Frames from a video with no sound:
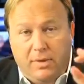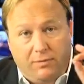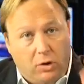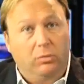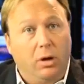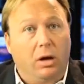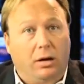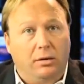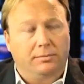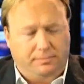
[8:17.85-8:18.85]
If you
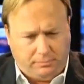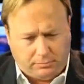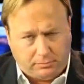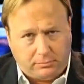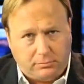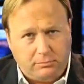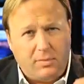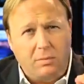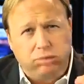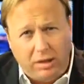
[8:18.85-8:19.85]
look,
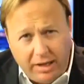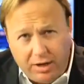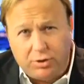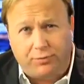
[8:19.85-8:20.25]
please,